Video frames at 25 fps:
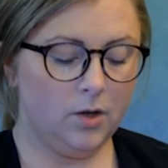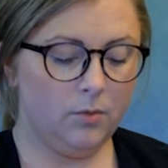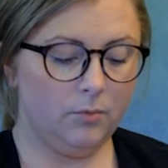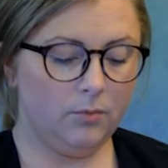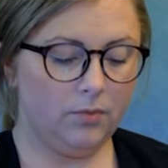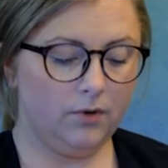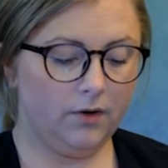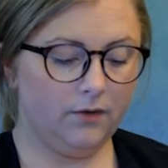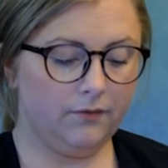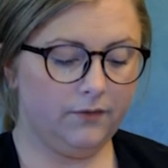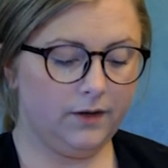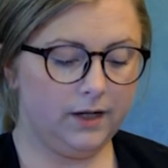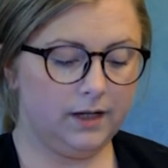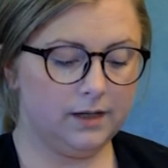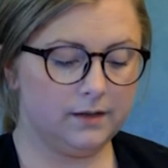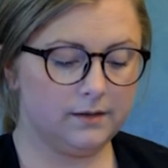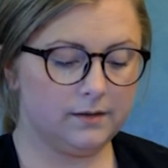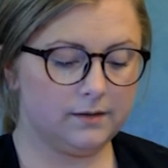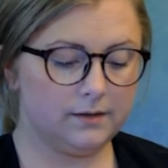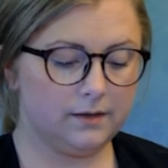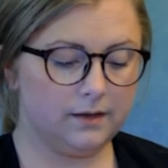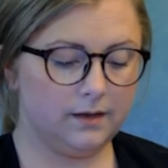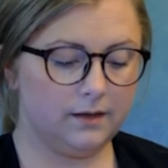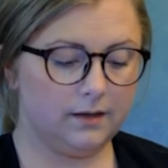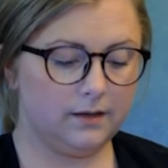
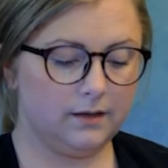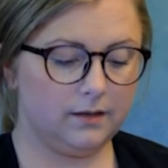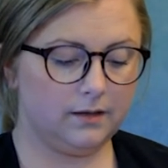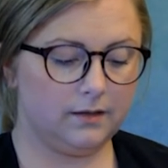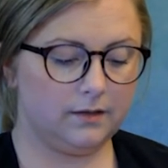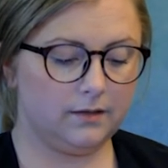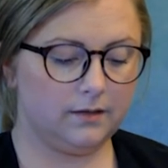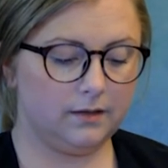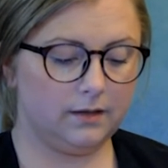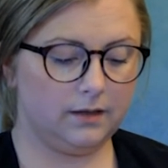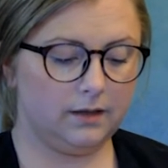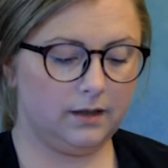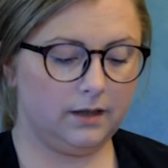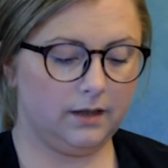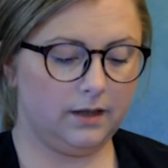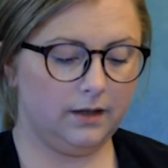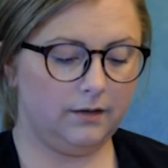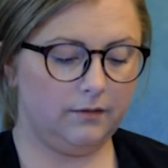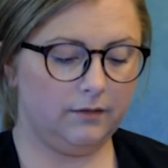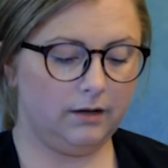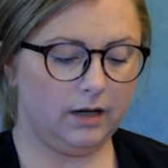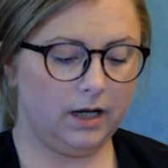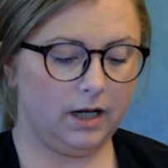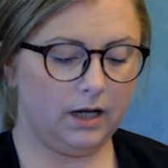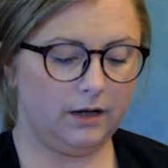Profiles,
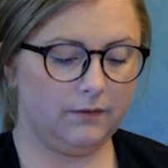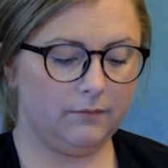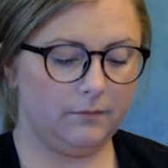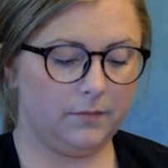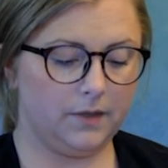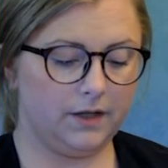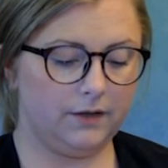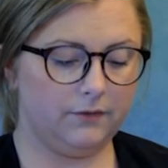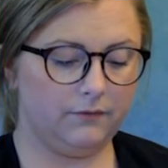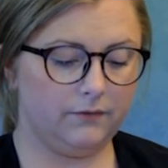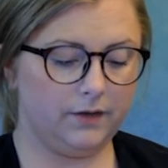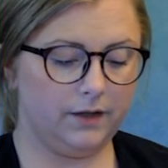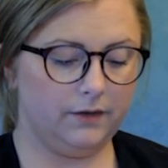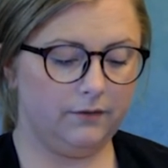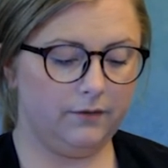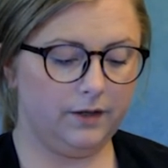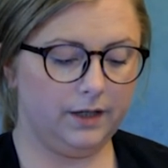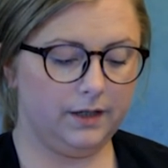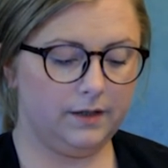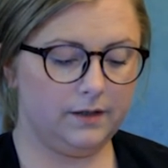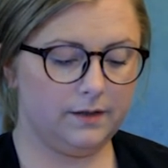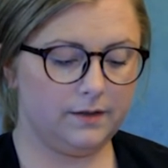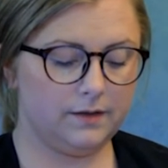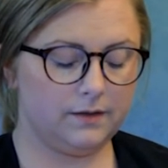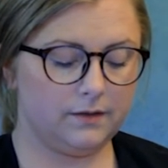here I have my
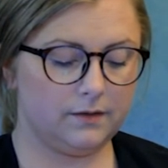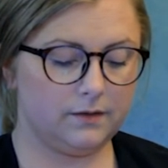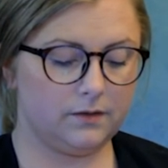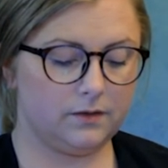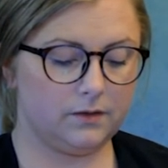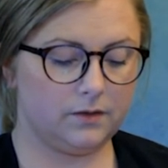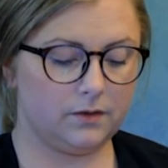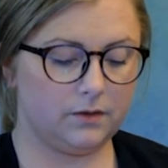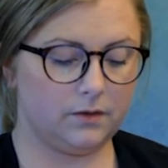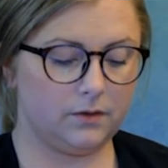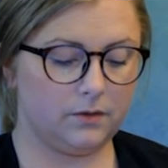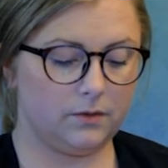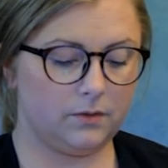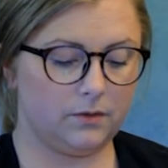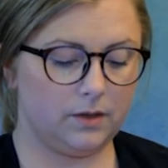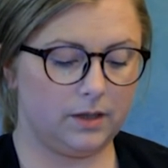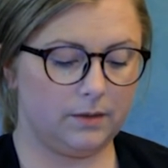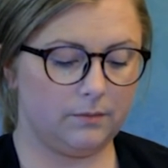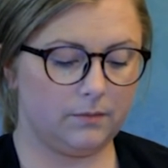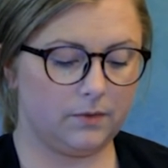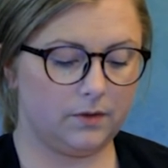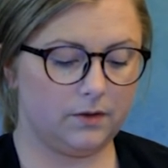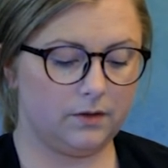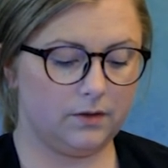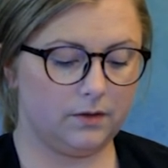favorites, so
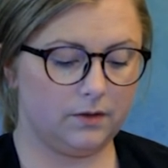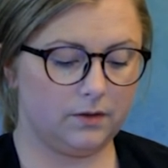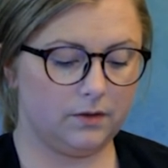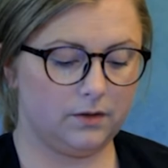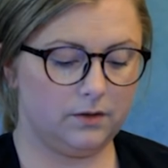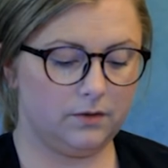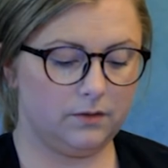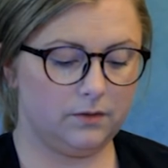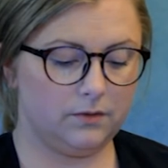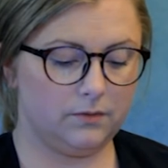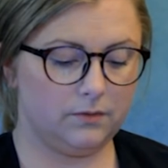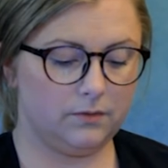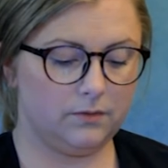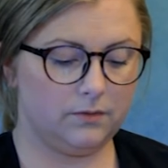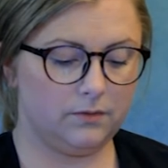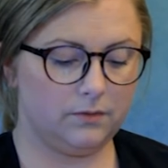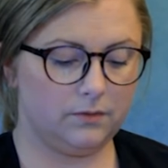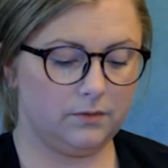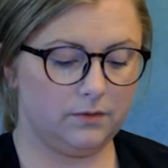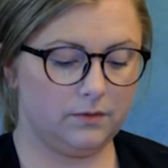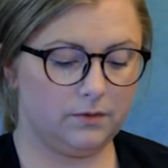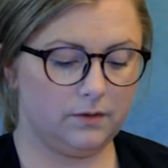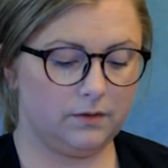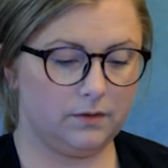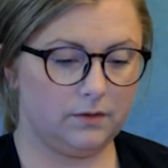I'm gonna
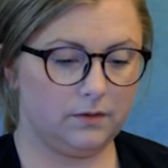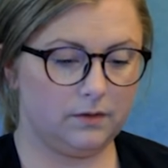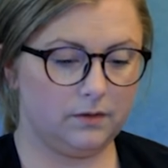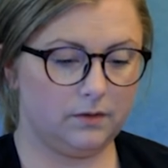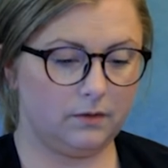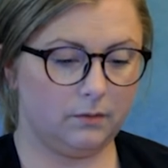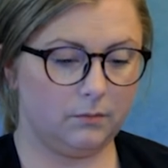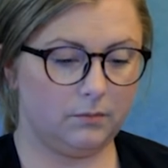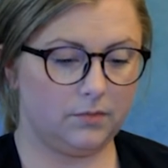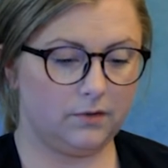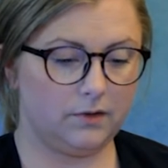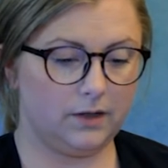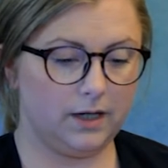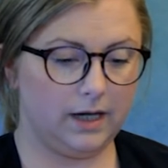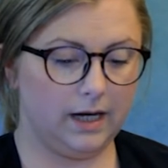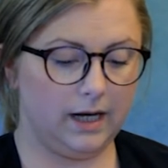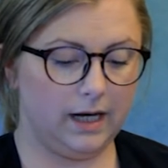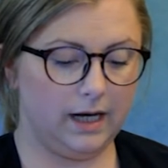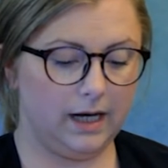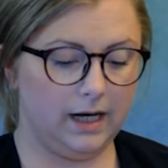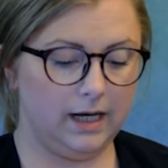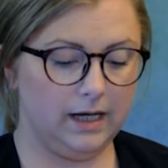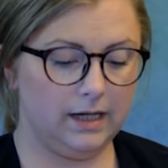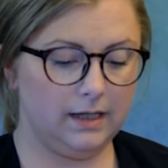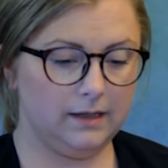use number
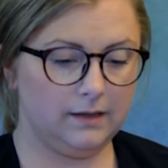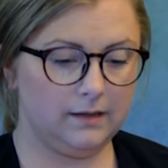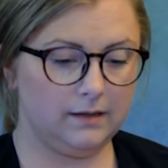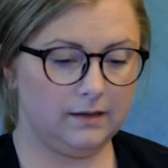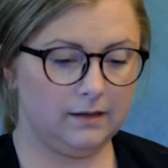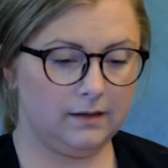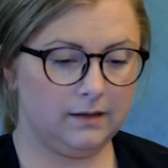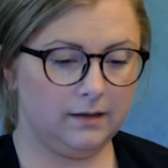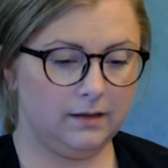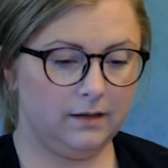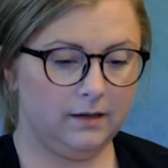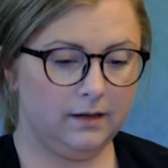8.